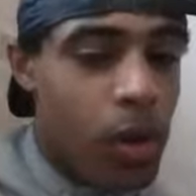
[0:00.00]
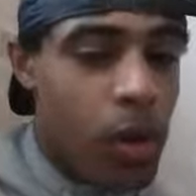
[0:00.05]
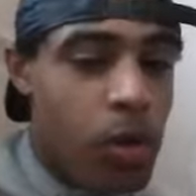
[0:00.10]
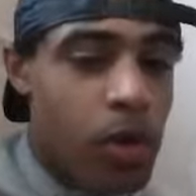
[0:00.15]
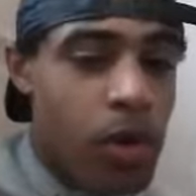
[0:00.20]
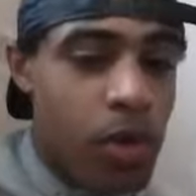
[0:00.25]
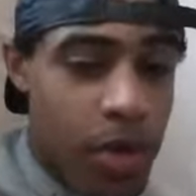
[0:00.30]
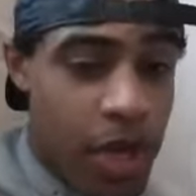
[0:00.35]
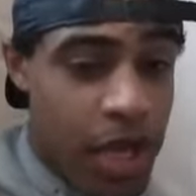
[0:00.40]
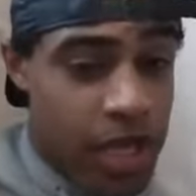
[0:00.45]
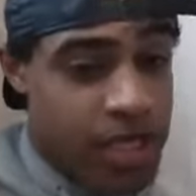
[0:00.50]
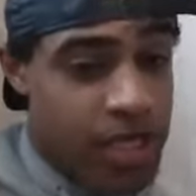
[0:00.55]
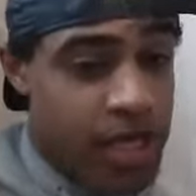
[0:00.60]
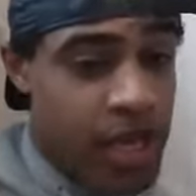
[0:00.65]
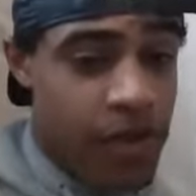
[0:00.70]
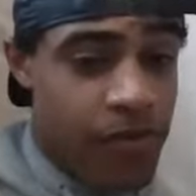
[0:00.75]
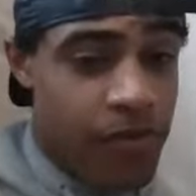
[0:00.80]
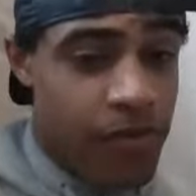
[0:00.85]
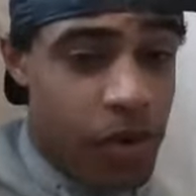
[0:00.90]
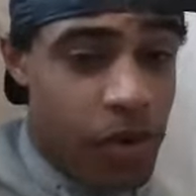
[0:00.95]
All the best
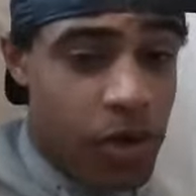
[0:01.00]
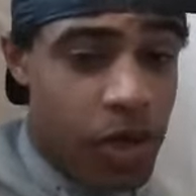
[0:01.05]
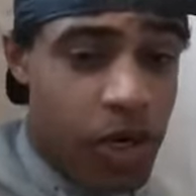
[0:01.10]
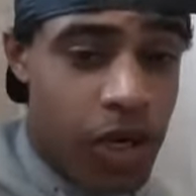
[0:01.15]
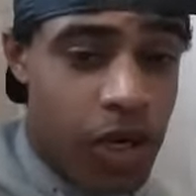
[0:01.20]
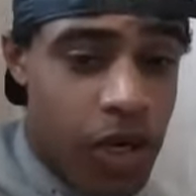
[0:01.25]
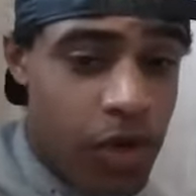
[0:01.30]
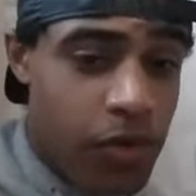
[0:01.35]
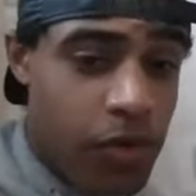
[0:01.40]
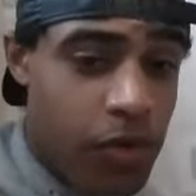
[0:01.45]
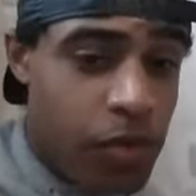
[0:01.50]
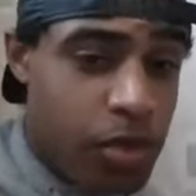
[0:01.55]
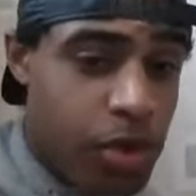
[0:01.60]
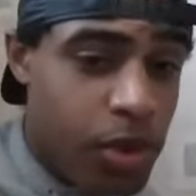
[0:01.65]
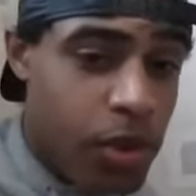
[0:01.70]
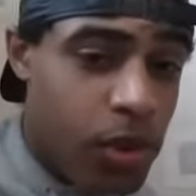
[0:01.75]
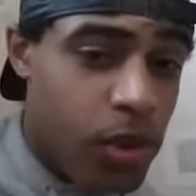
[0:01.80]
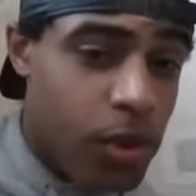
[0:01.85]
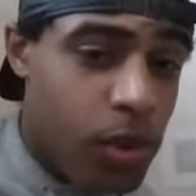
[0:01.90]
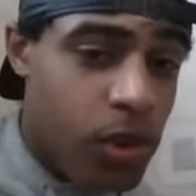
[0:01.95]
to everyone in
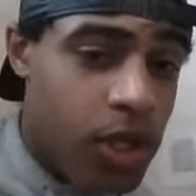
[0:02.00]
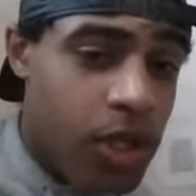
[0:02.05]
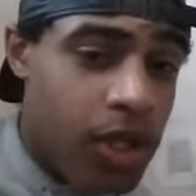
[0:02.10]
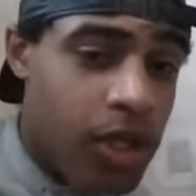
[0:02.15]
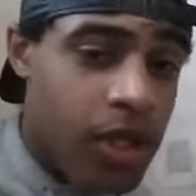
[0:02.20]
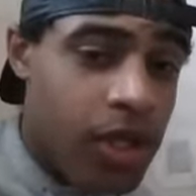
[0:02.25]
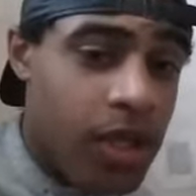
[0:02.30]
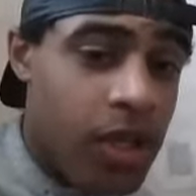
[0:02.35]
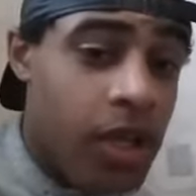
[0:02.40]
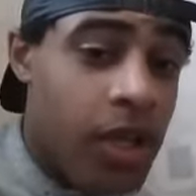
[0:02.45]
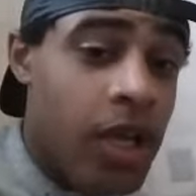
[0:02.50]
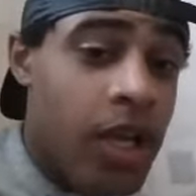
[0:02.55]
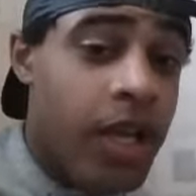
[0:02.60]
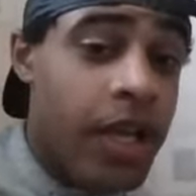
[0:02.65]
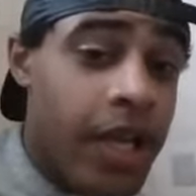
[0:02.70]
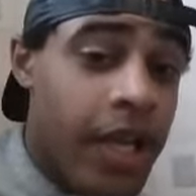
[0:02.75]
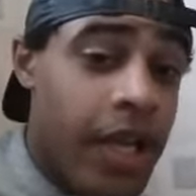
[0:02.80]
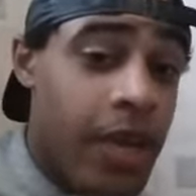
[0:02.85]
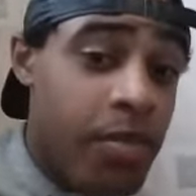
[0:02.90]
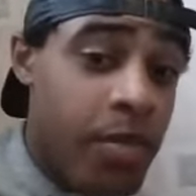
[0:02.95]
Liverpool.
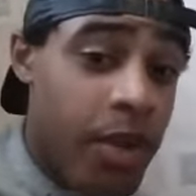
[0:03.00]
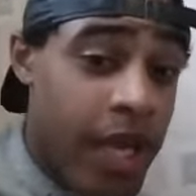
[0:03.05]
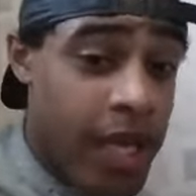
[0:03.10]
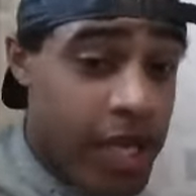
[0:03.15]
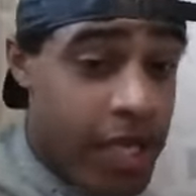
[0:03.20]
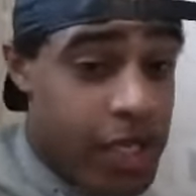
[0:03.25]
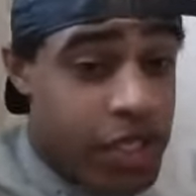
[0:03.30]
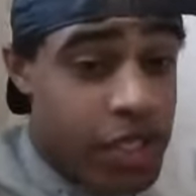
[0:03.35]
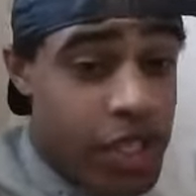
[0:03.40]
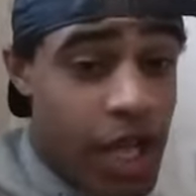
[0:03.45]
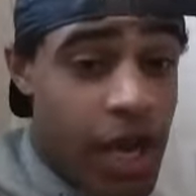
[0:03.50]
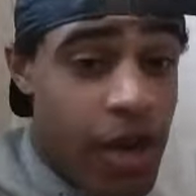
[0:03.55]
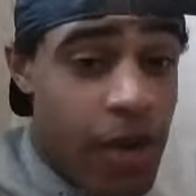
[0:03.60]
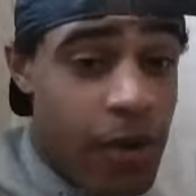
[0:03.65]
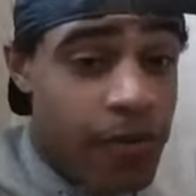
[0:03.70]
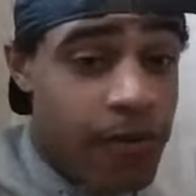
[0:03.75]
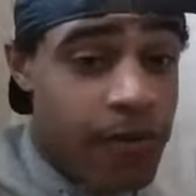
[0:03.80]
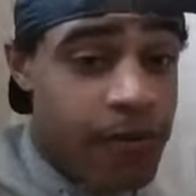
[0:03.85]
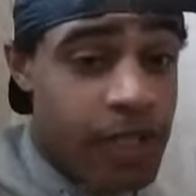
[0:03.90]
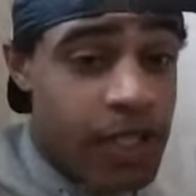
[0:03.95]
Keep being
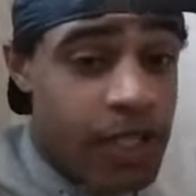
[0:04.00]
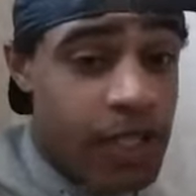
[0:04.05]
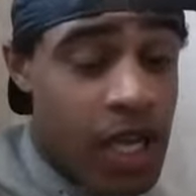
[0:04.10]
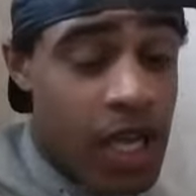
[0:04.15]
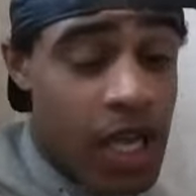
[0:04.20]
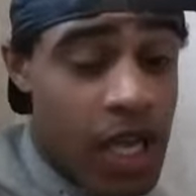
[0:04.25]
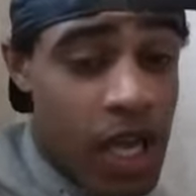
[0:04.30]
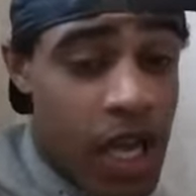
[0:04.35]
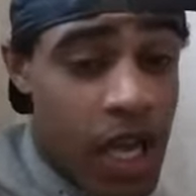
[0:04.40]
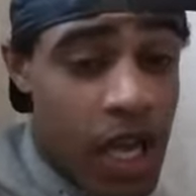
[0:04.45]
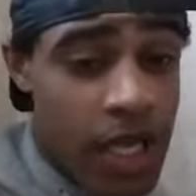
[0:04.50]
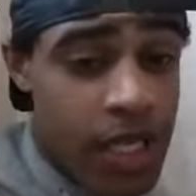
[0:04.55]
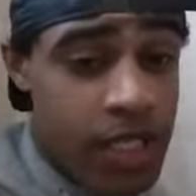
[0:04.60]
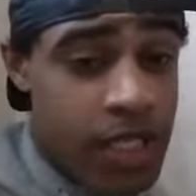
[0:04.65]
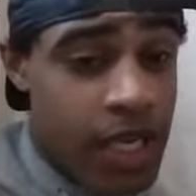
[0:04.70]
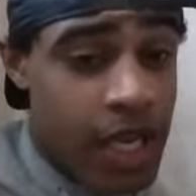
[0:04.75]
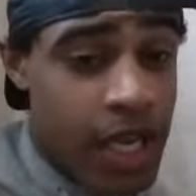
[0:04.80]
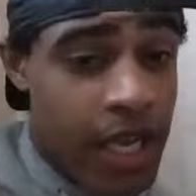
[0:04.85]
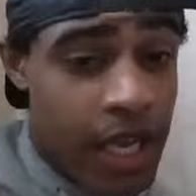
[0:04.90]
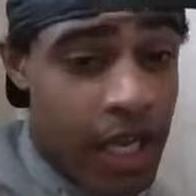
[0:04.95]
yourselves
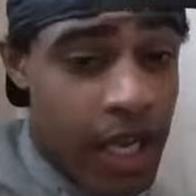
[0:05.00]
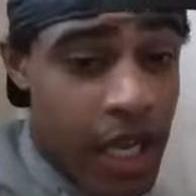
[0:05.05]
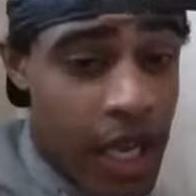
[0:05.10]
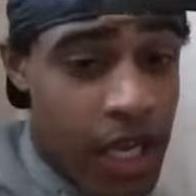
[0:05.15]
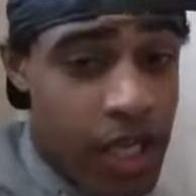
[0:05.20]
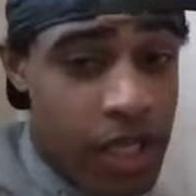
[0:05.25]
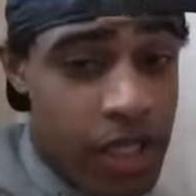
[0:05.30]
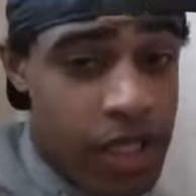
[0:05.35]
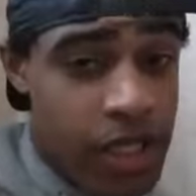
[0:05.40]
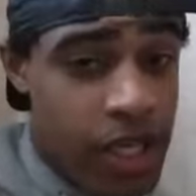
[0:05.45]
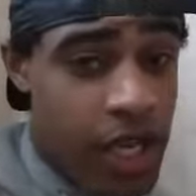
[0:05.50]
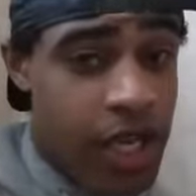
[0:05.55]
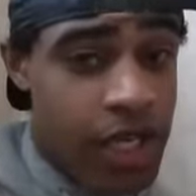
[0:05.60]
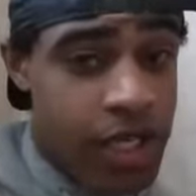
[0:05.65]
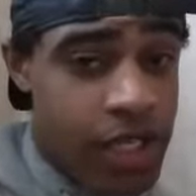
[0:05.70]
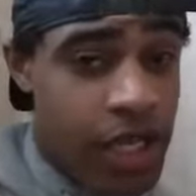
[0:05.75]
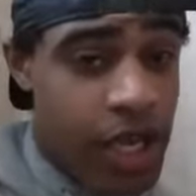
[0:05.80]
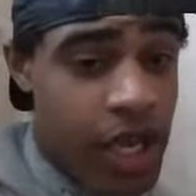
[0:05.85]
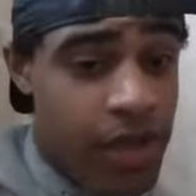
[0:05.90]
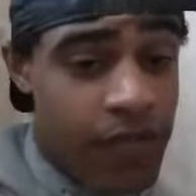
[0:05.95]
and take care and
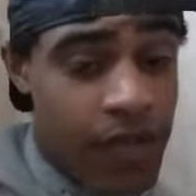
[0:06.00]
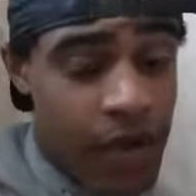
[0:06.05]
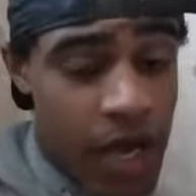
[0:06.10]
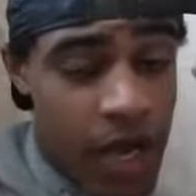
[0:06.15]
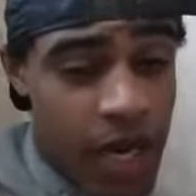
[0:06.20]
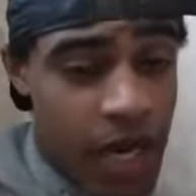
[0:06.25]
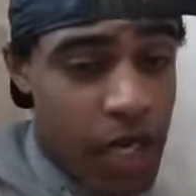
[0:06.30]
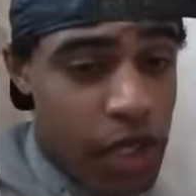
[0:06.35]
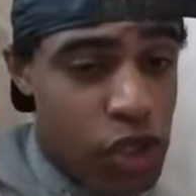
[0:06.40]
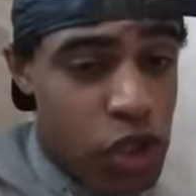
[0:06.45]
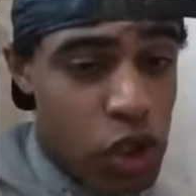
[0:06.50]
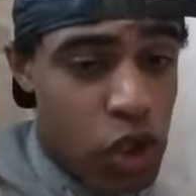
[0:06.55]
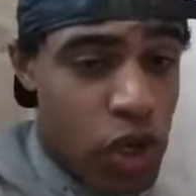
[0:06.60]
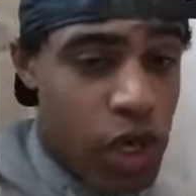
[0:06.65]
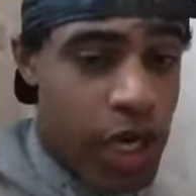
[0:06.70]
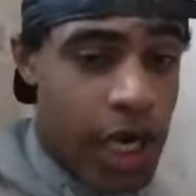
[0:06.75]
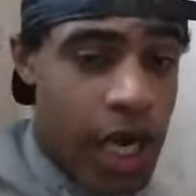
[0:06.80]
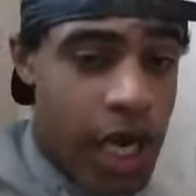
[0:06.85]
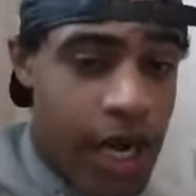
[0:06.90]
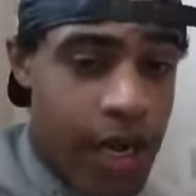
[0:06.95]
stay safe and
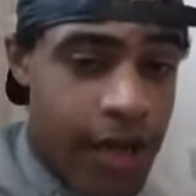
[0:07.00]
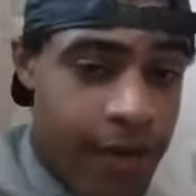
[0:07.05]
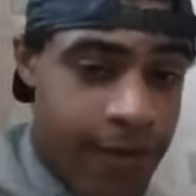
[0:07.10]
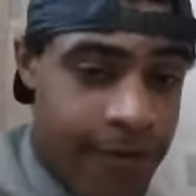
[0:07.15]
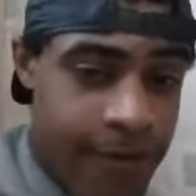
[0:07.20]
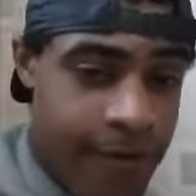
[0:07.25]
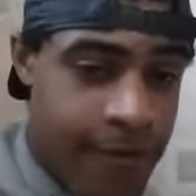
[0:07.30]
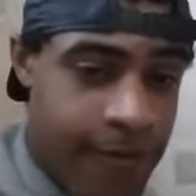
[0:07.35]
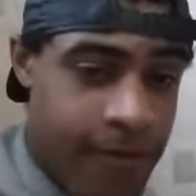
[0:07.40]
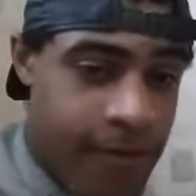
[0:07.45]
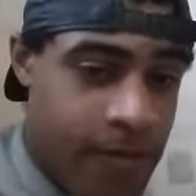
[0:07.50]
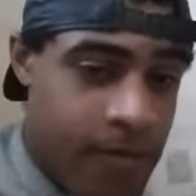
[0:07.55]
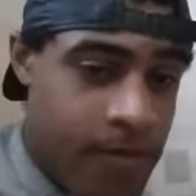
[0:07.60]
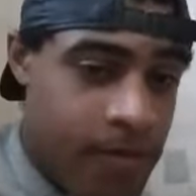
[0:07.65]
enjoy life.